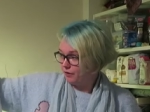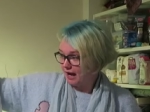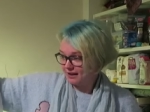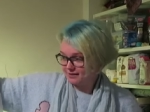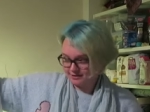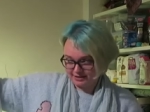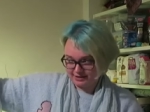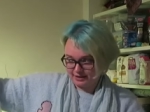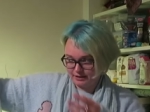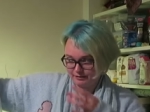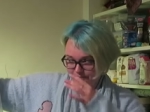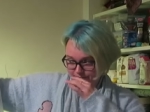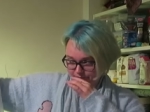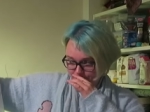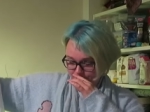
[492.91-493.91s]
I hadn't
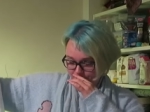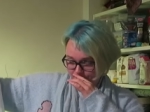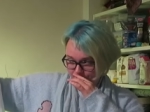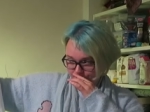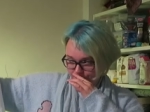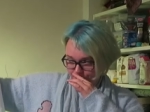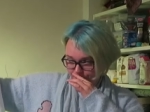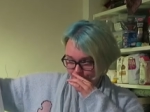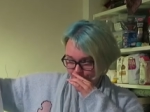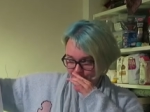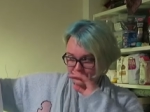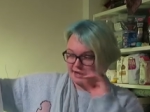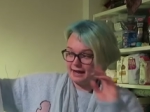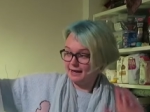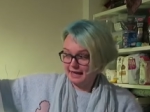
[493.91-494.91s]
seen
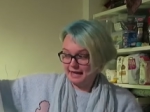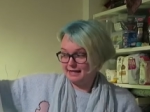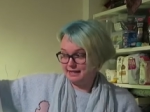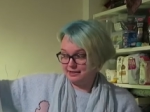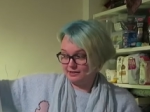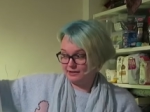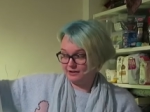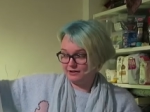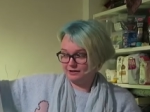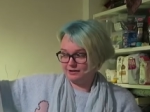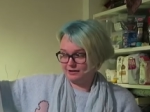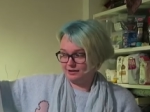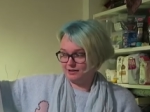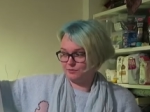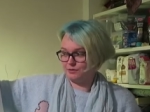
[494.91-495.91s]
anything
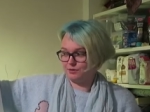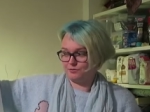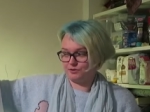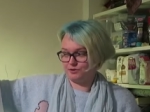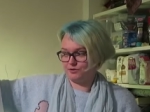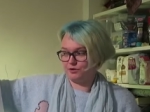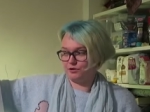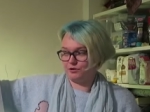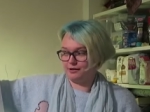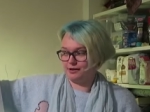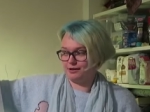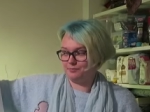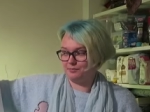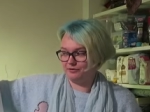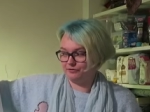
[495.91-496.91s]
like this when I was on
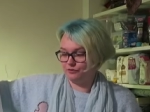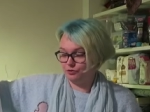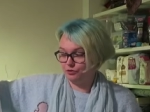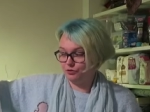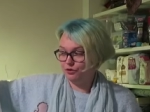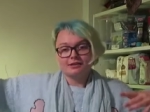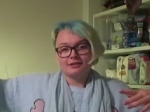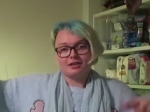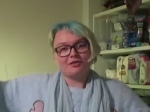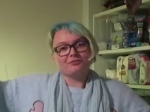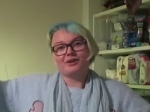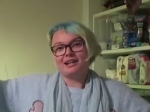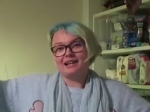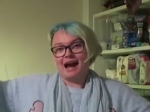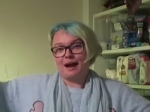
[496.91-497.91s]
holiday before. So I'm
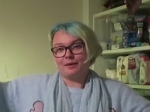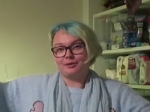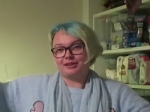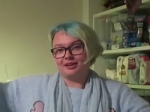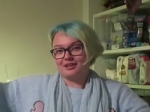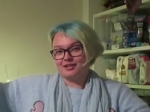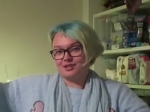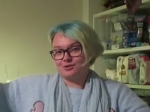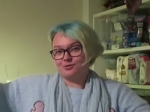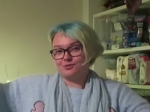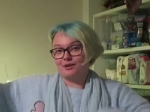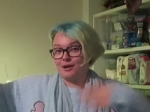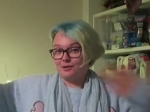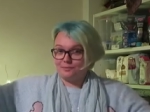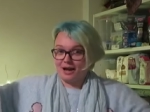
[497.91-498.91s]
really happy that I saw
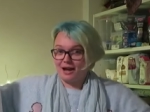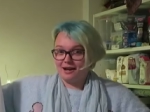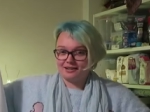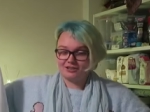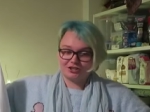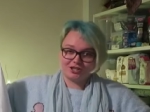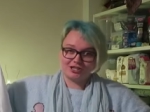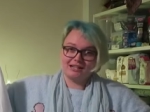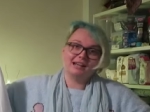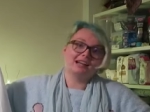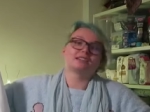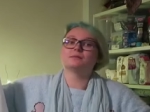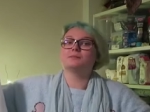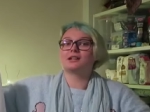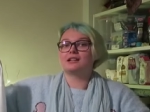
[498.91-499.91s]
it and Matt actually
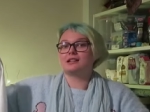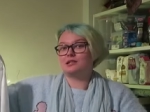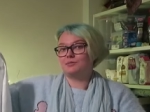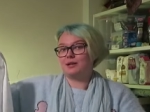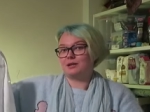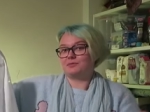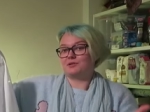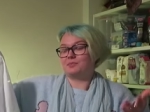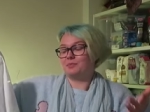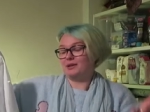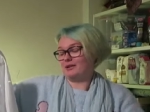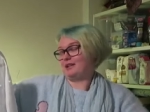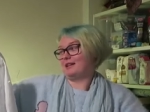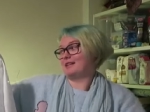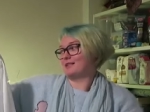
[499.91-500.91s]
had the money to be able to
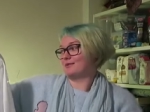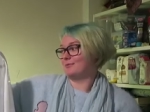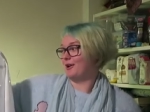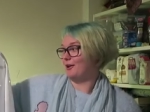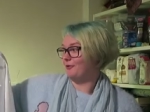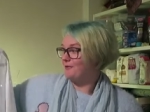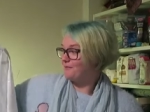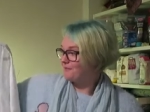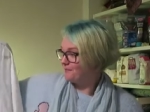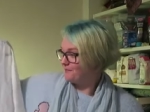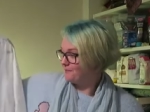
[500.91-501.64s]
buy it as well.